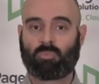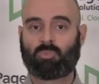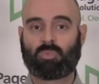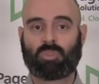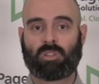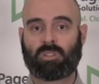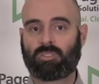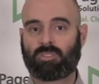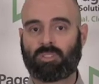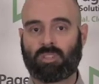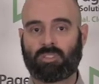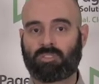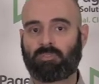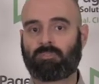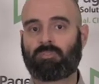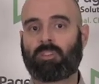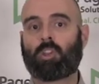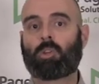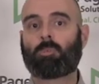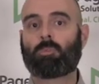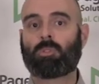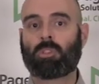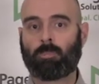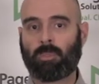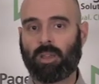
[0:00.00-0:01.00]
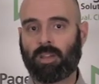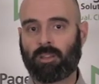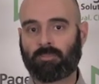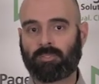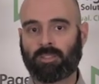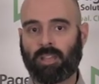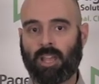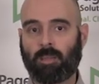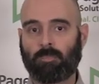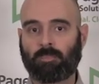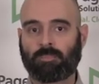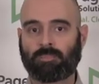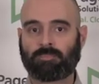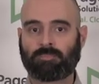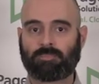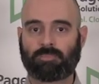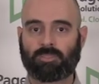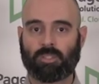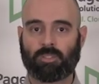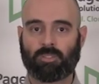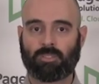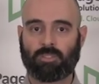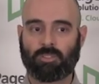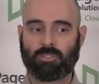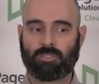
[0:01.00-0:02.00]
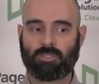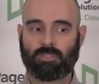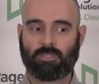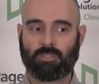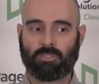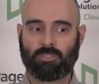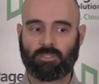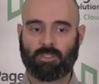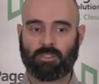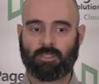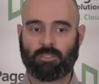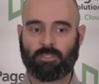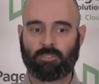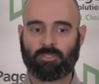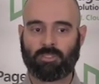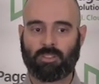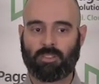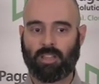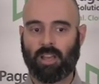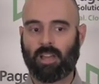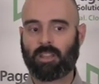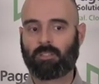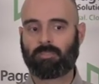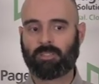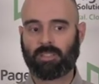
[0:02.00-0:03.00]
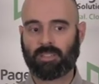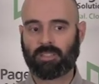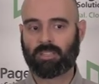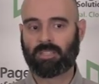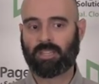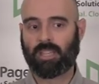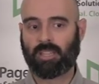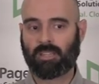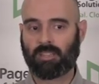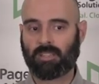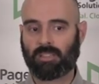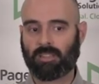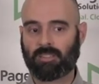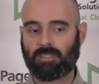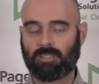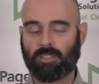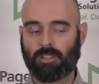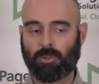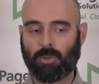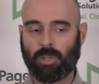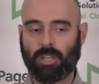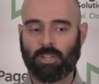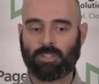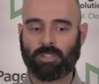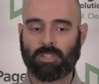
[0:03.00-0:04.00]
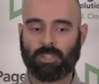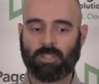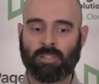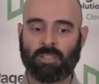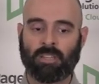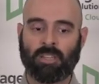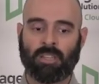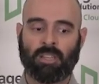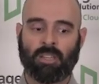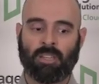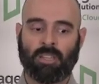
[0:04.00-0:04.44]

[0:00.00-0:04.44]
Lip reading: It's a variable amount of time. There's a lot of things to take into consideration,